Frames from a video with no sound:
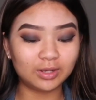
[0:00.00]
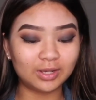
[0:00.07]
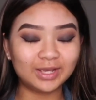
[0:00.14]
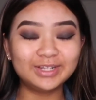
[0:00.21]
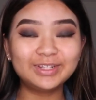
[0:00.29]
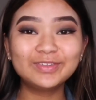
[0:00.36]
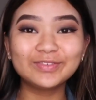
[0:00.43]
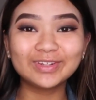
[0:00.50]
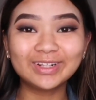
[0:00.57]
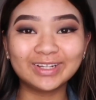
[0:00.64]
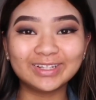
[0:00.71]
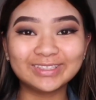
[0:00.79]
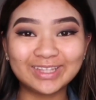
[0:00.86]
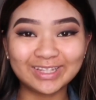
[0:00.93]
I didn't
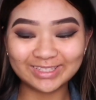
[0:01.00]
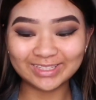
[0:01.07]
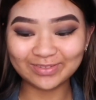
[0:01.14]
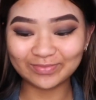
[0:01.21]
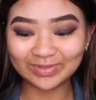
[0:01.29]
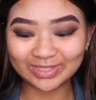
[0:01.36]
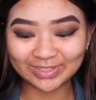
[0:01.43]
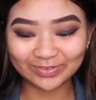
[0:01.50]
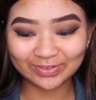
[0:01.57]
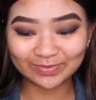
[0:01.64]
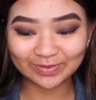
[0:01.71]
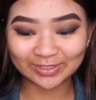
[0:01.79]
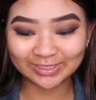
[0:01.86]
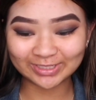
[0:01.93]
realize they sent me two
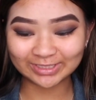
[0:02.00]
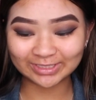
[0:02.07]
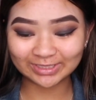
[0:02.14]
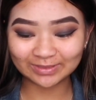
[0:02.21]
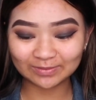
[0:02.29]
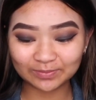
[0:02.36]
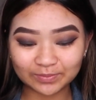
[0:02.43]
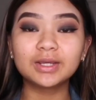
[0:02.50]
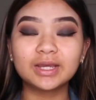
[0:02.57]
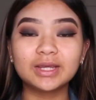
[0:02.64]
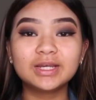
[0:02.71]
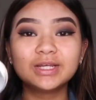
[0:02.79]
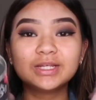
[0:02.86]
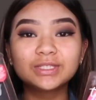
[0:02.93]
sponges.
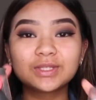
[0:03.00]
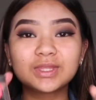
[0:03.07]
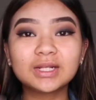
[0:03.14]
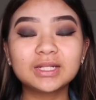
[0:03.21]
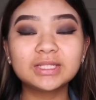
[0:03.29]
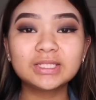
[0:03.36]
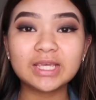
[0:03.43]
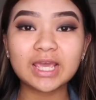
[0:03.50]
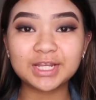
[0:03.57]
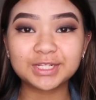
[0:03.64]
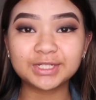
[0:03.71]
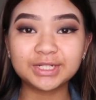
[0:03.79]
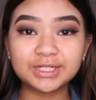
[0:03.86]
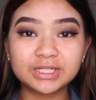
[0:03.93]
Okay, so Thin Lizzy
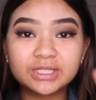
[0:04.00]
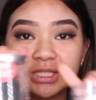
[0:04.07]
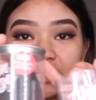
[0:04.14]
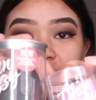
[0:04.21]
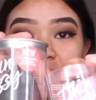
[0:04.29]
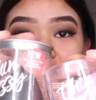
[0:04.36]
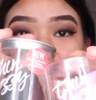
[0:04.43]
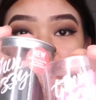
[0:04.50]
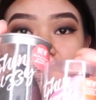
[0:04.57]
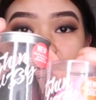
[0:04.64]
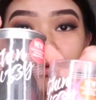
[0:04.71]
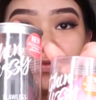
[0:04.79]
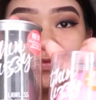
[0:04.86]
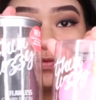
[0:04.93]
actually did send me two